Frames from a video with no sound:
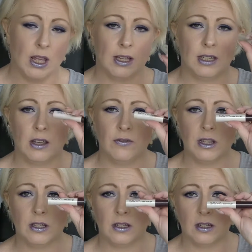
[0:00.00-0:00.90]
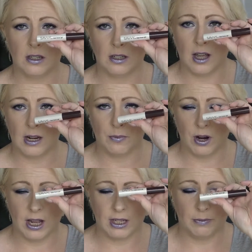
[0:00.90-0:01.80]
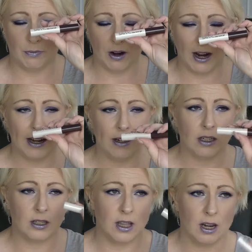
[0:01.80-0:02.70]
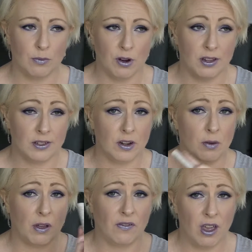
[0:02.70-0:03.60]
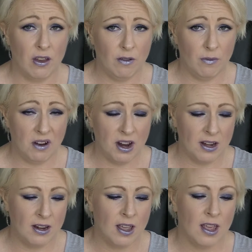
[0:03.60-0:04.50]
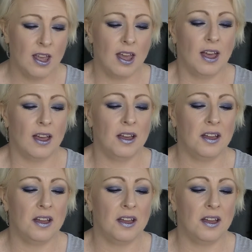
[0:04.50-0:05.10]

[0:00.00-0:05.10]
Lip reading: Savvy is a designer brand's brand. Designer brands are not my favourite brand.